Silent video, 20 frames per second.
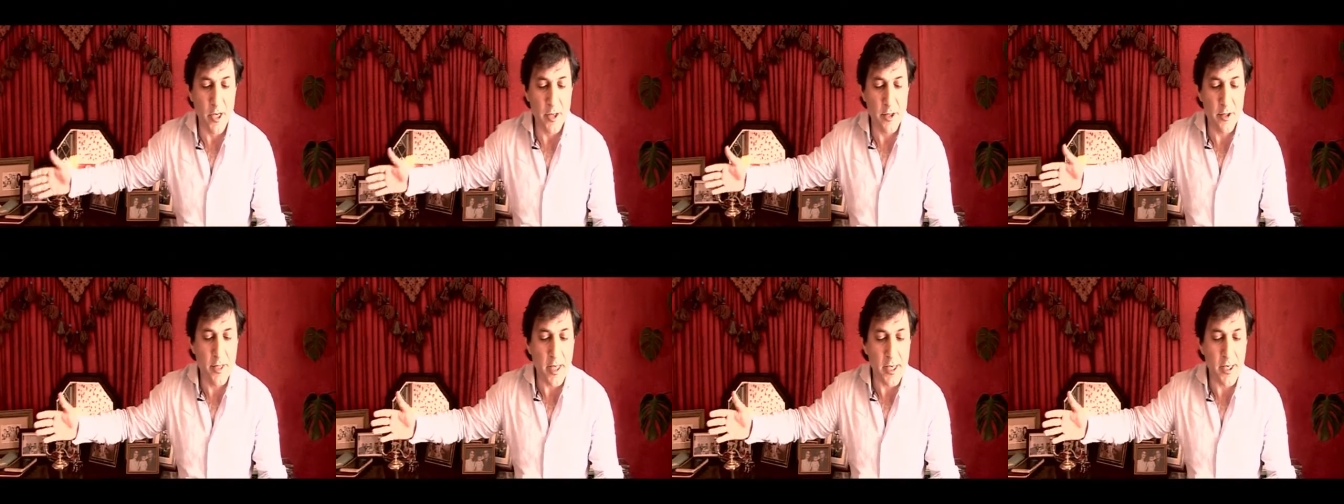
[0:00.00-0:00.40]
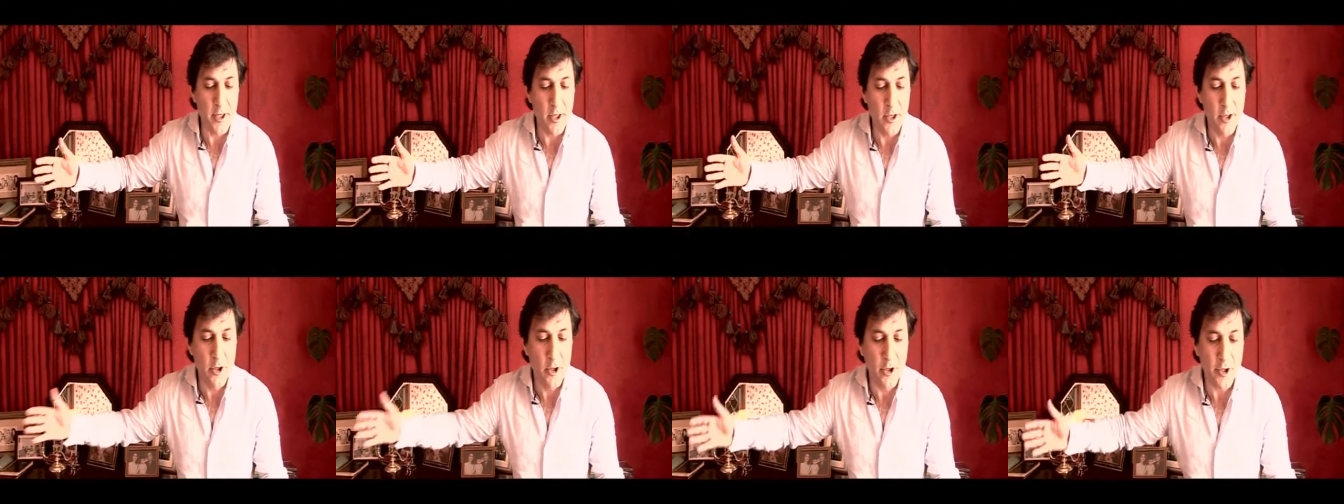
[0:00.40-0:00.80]
They
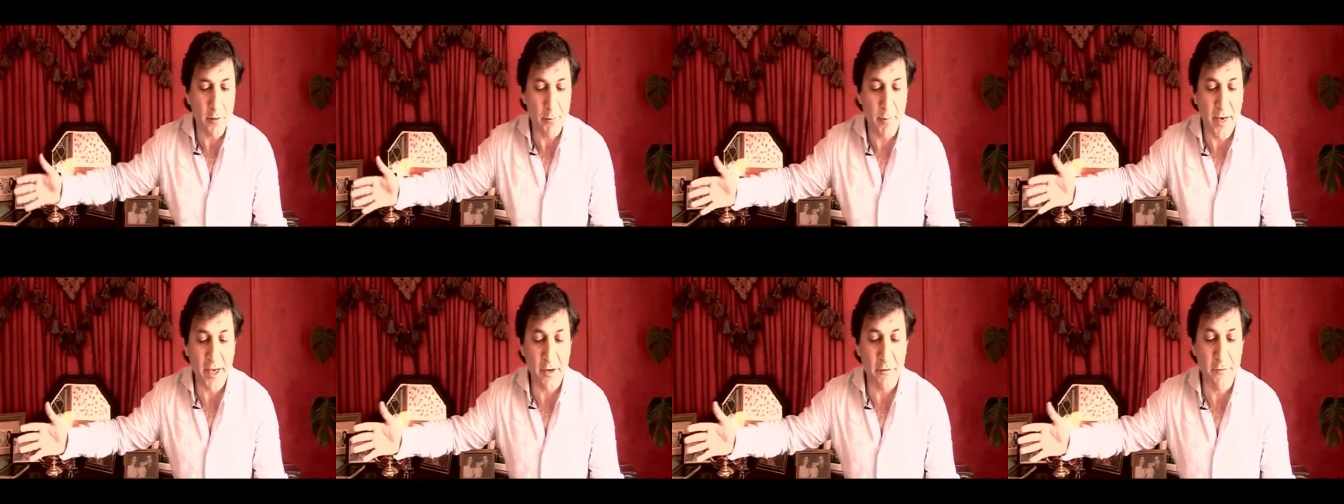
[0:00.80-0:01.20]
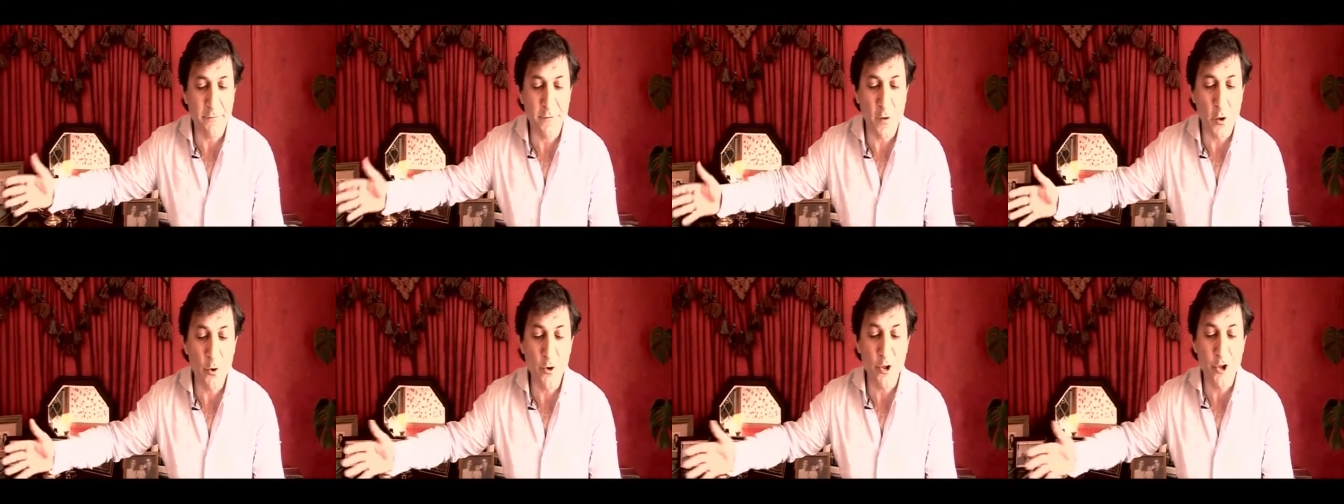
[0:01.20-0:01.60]
look at my
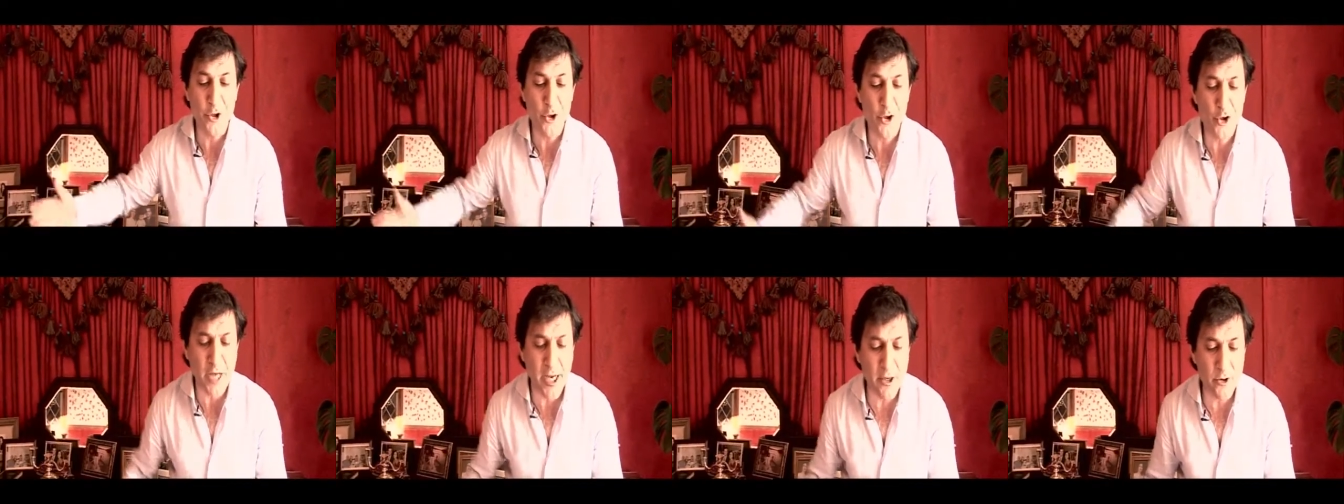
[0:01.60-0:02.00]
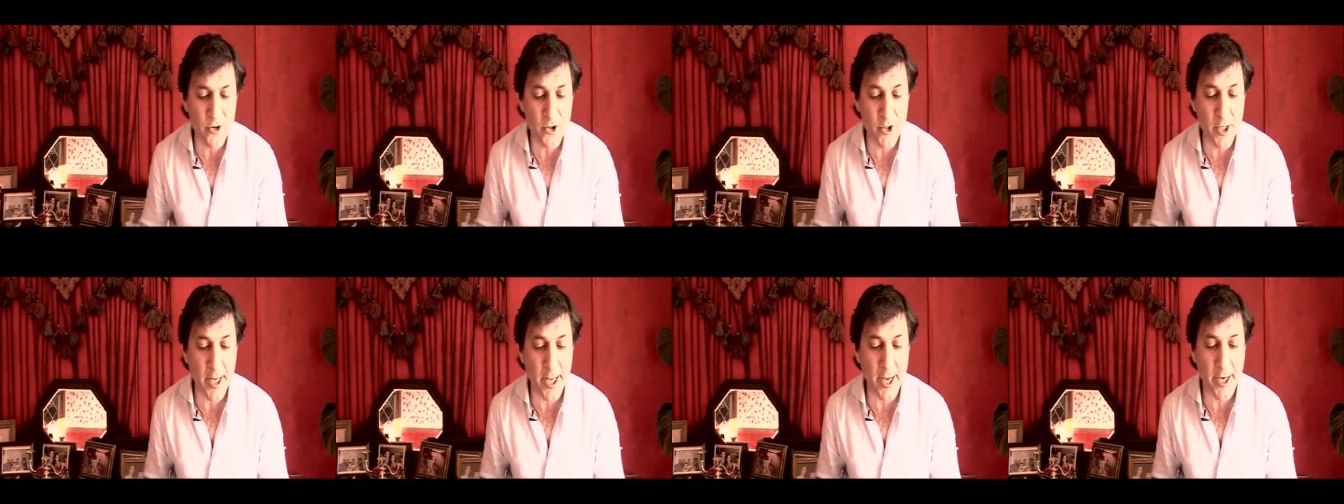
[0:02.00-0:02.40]
enfolded
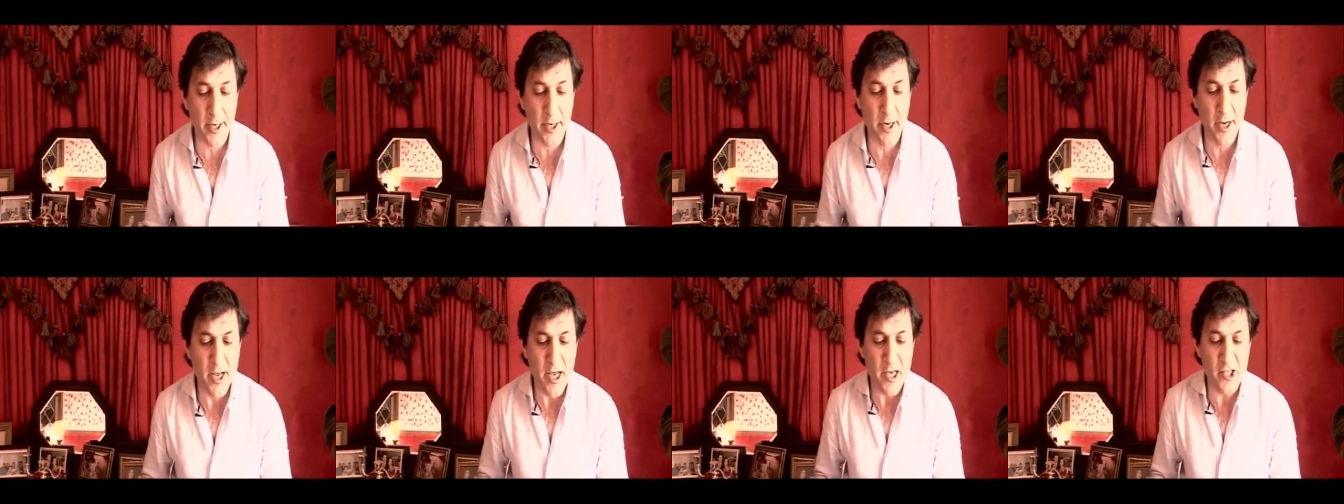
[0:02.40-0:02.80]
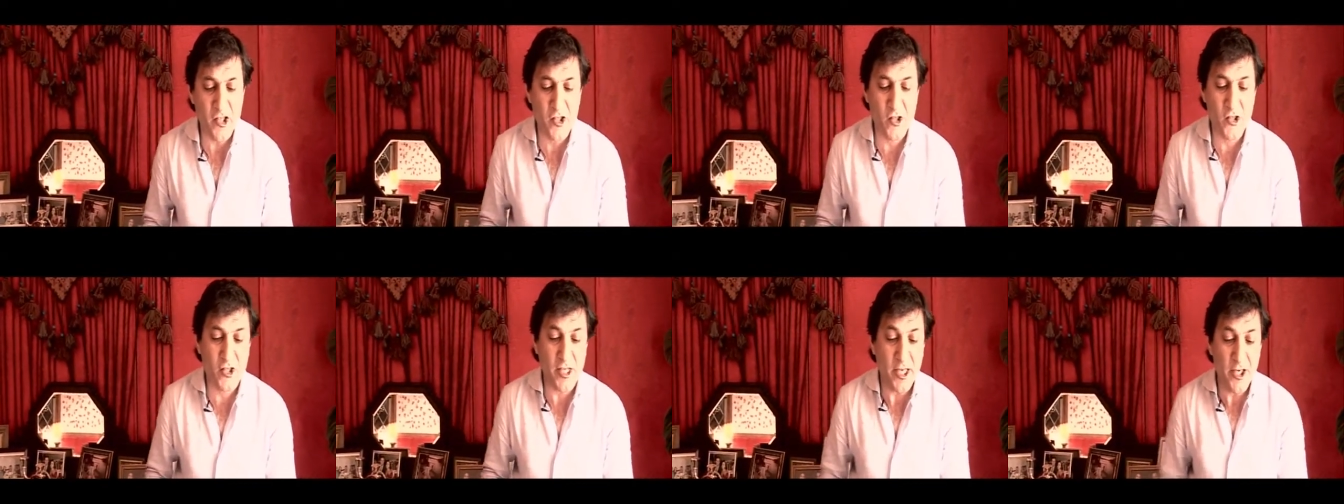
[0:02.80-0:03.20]
trouser leg as
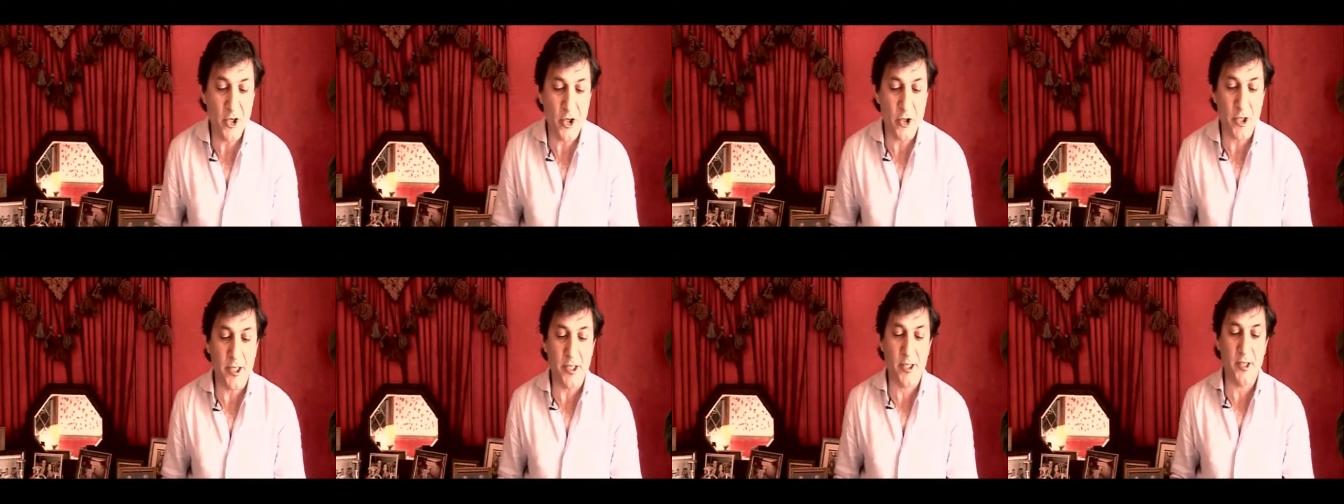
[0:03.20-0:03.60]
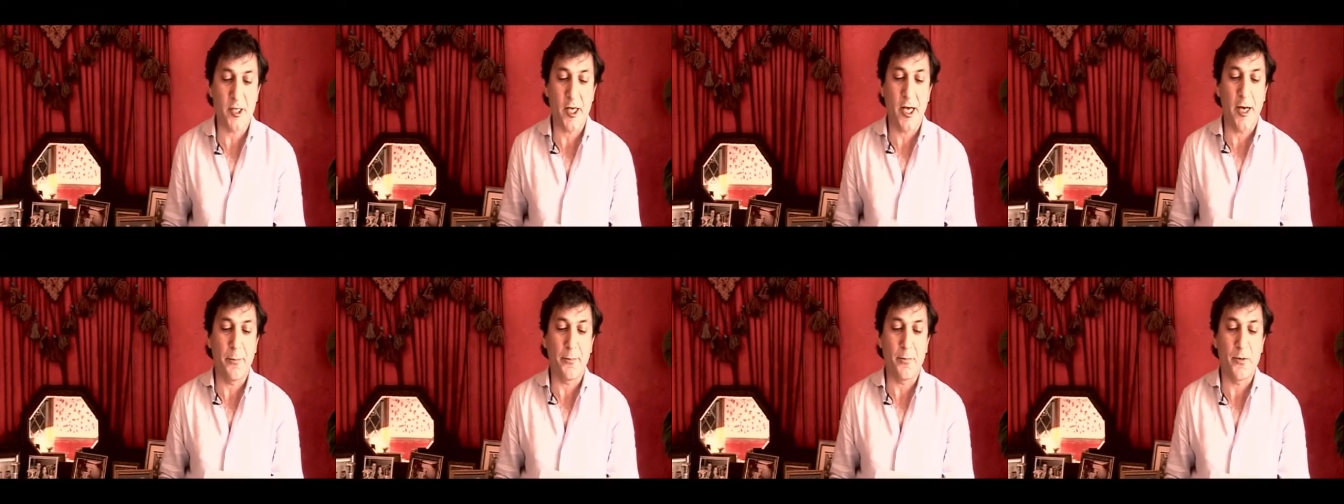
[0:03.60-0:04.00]
sentries
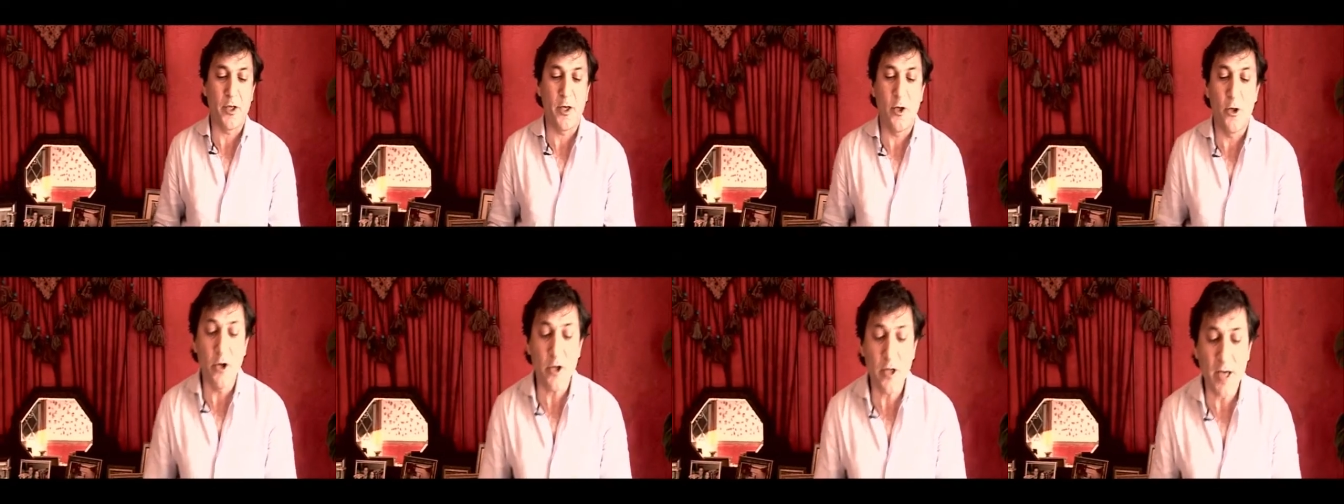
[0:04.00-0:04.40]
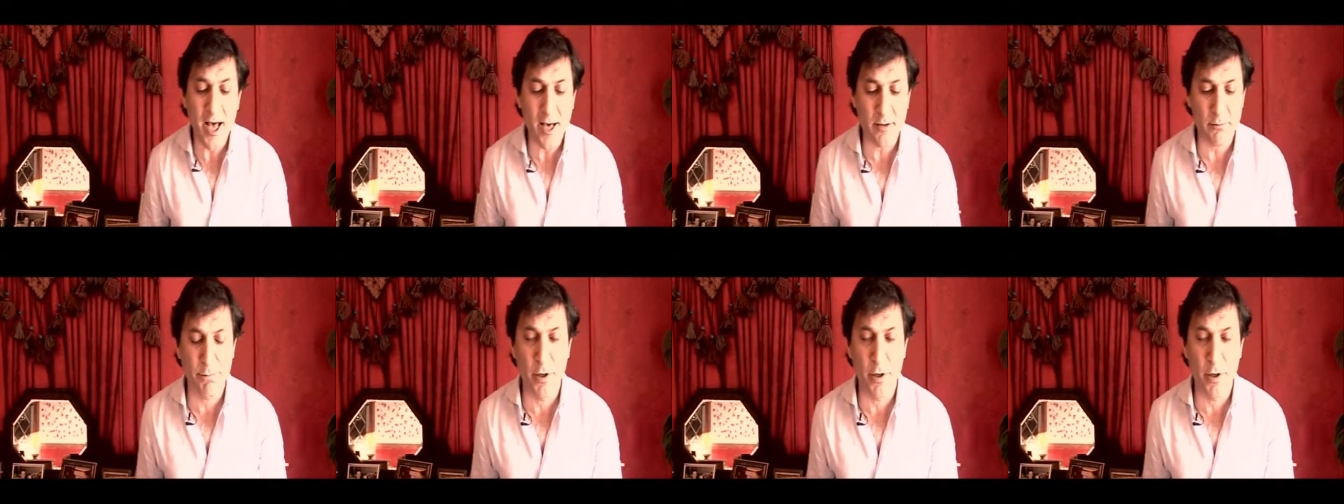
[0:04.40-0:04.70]
up the lookout